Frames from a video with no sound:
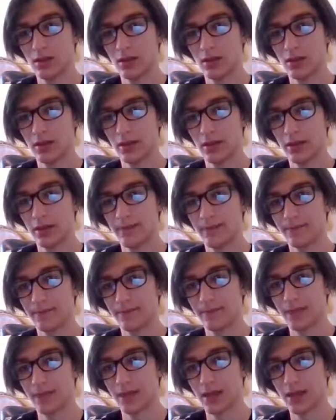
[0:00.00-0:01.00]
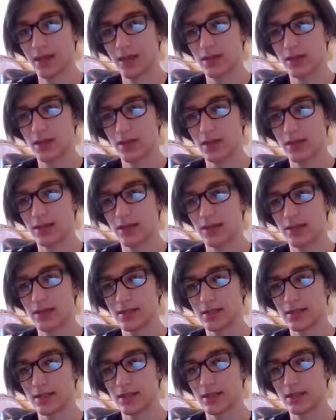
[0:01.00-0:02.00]
Alright. I got a Dragon
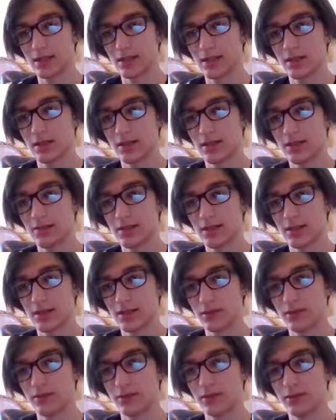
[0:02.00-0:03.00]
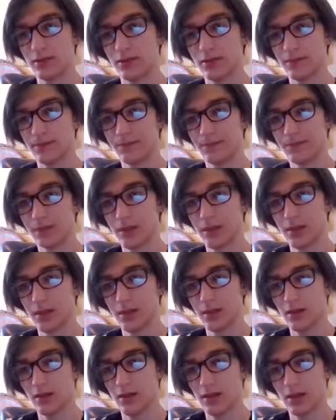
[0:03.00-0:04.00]
Dance here. He goes Tentacruel.
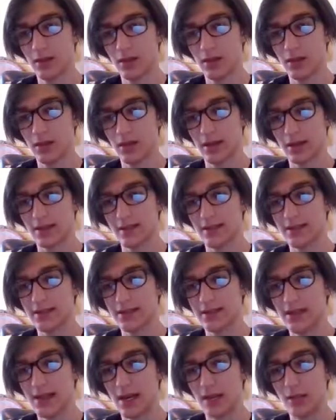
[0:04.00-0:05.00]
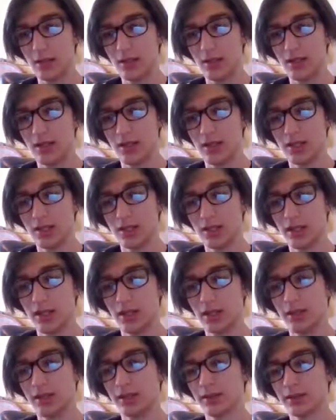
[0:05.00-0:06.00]
Got a Z Outrage
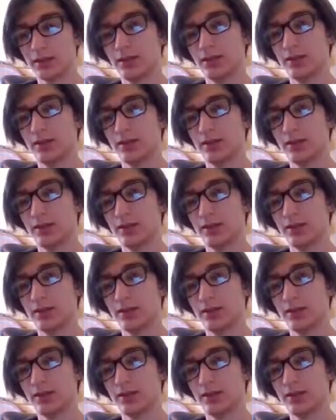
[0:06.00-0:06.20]
here.